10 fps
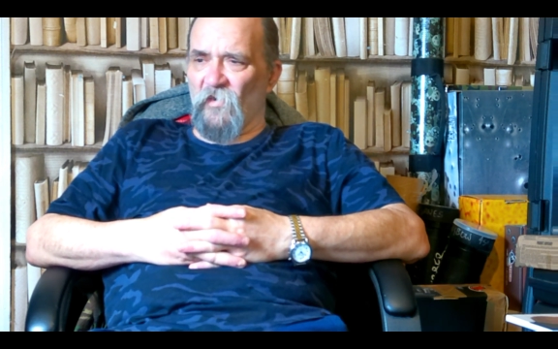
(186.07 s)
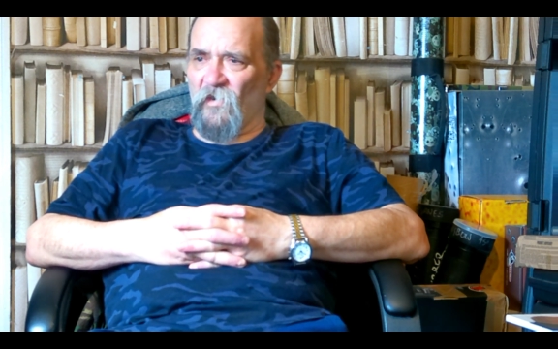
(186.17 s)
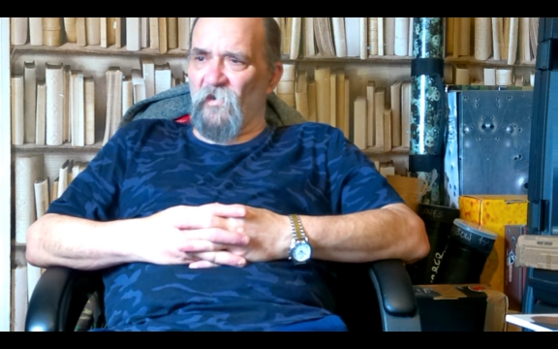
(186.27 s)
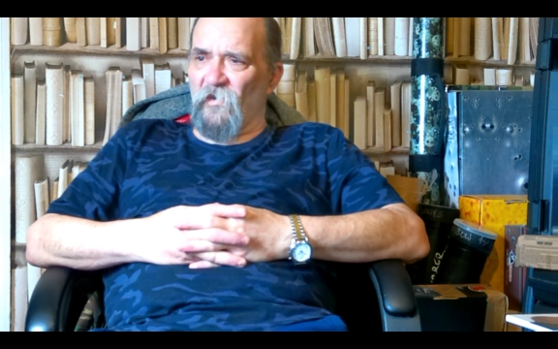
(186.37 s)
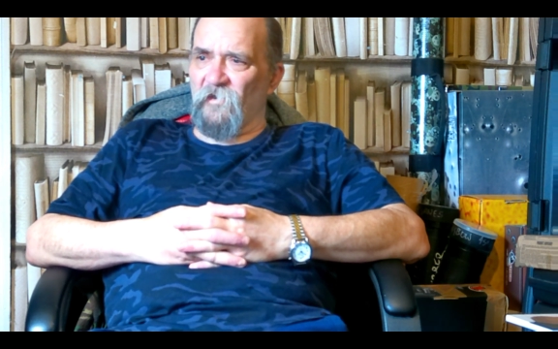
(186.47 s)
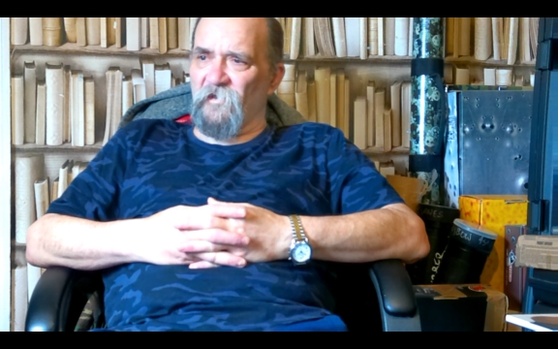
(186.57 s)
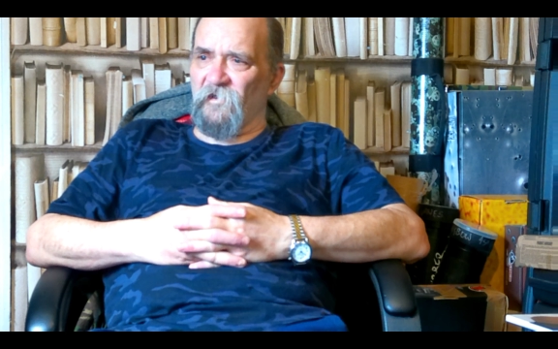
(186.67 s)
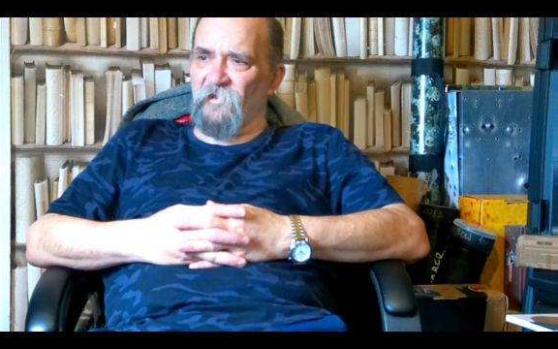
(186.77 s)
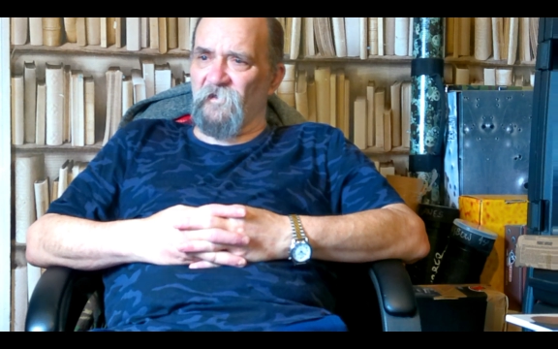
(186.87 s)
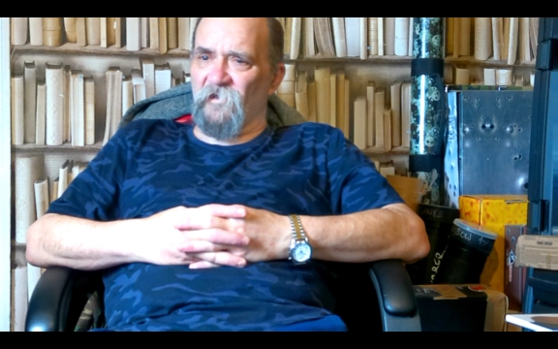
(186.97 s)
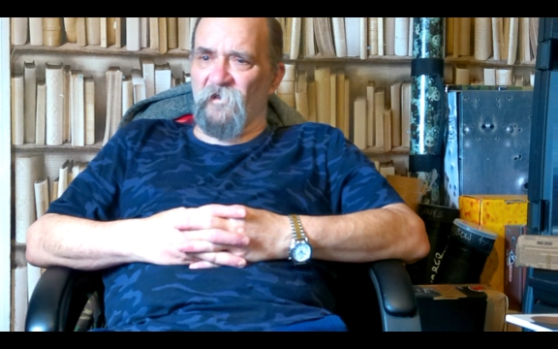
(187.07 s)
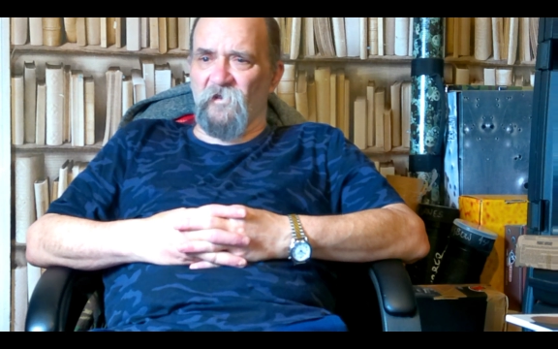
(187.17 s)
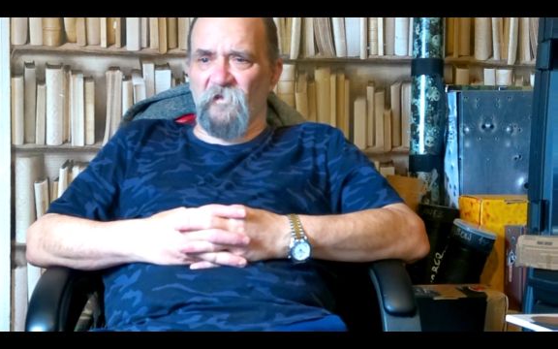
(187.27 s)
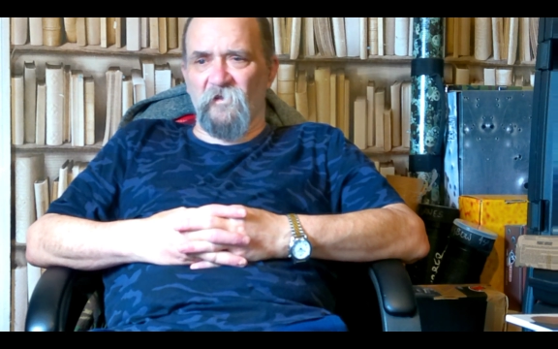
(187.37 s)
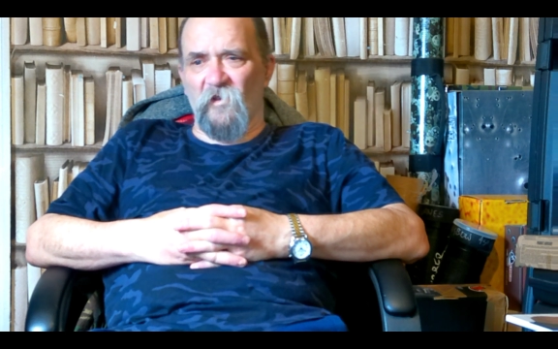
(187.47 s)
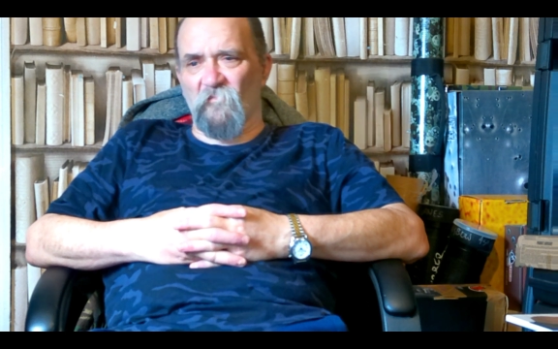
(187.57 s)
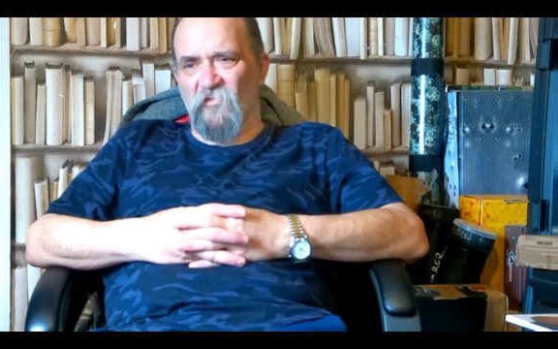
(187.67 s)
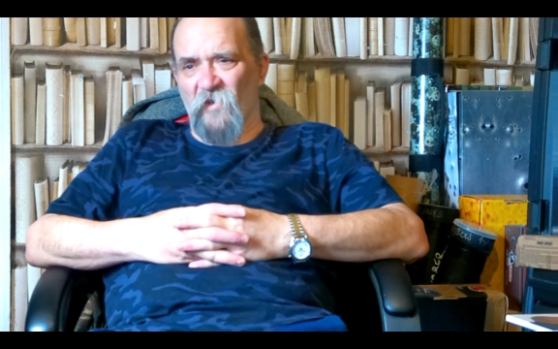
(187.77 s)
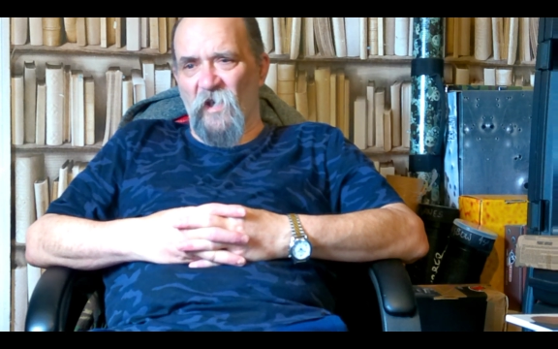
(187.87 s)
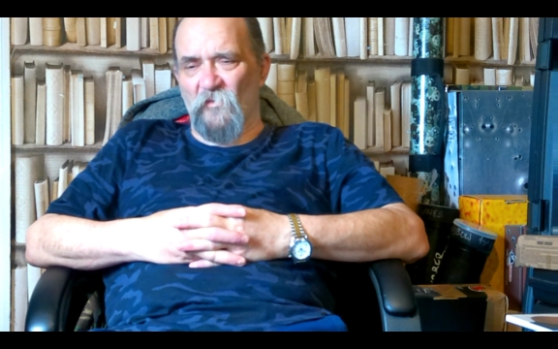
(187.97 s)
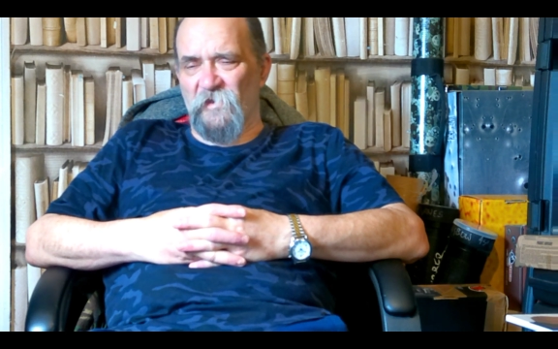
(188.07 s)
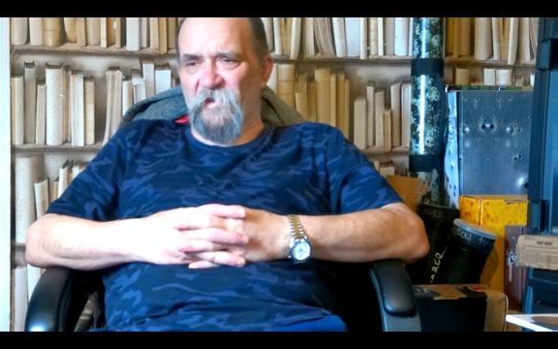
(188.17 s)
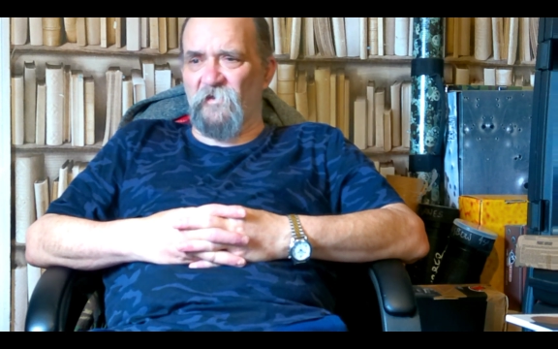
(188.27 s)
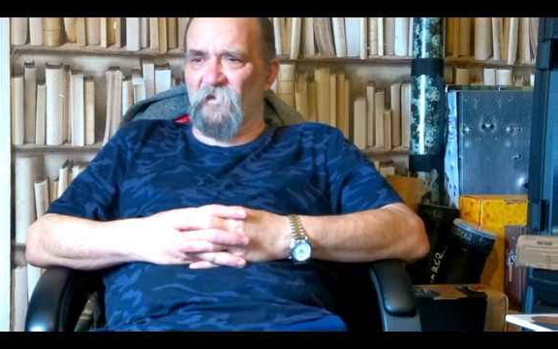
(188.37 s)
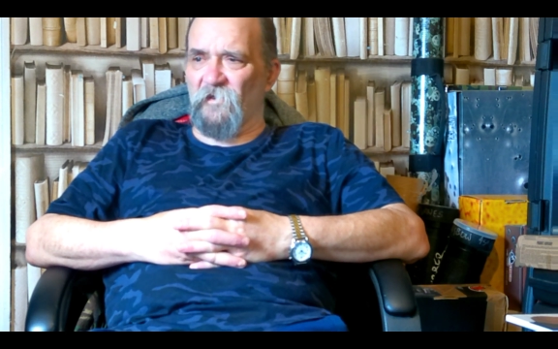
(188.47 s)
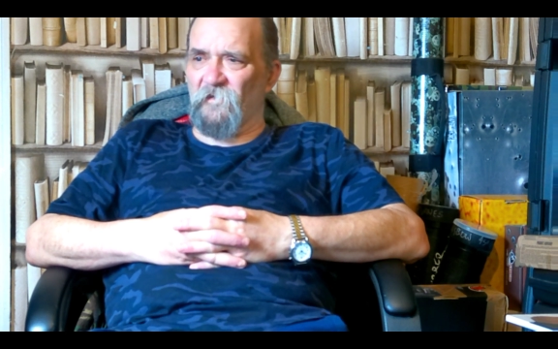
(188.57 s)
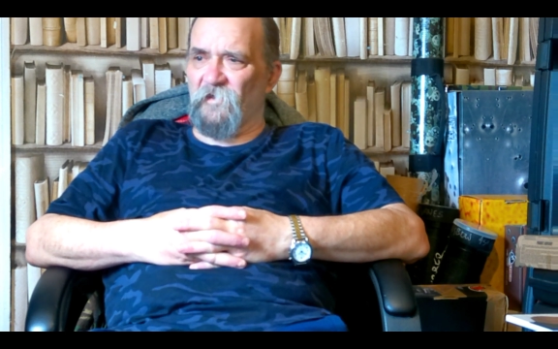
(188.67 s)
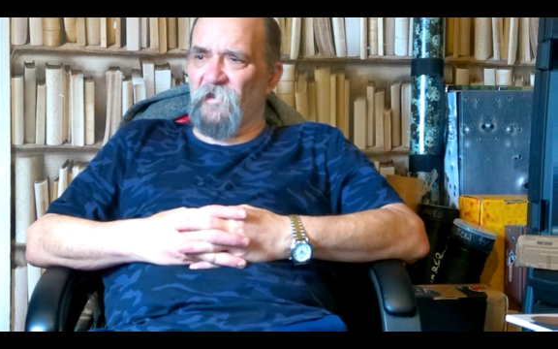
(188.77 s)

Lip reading: Or a browny colour.